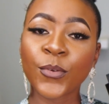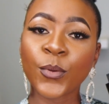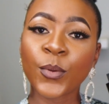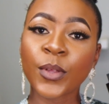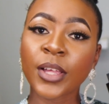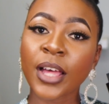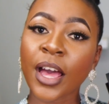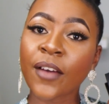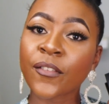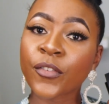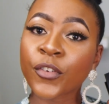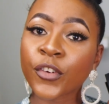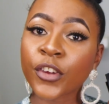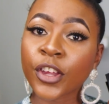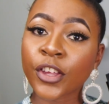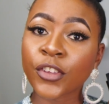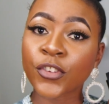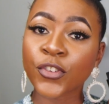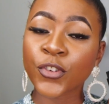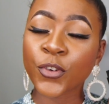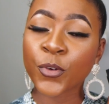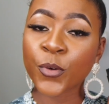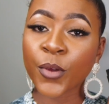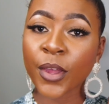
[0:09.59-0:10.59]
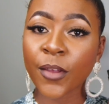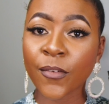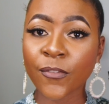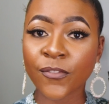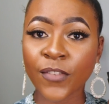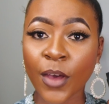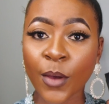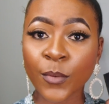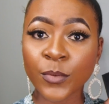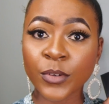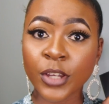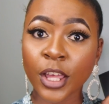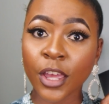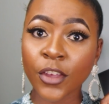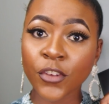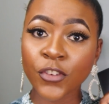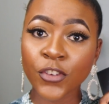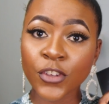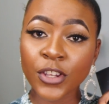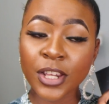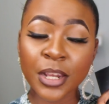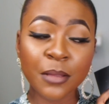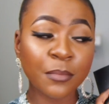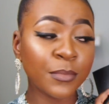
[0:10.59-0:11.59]
full coverage cream
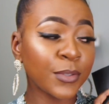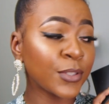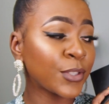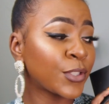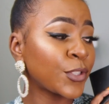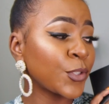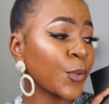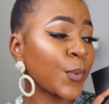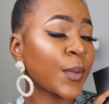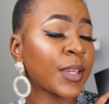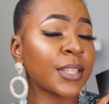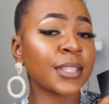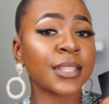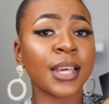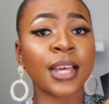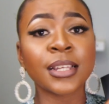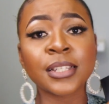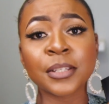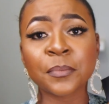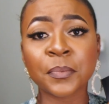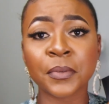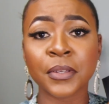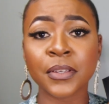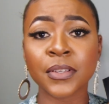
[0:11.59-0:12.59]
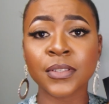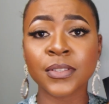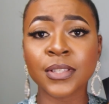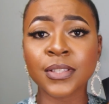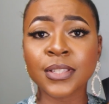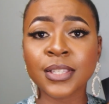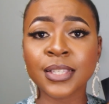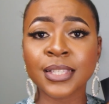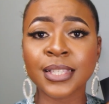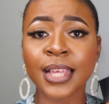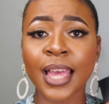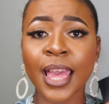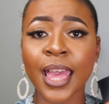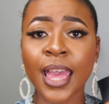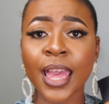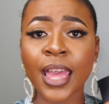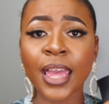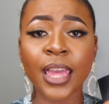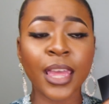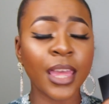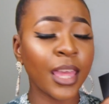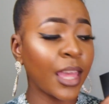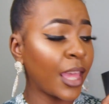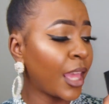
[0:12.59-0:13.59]
foundation, and I'm so excited because this is
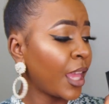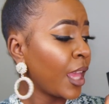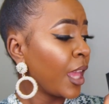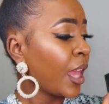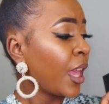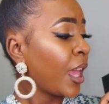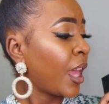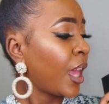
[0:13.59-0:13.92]
a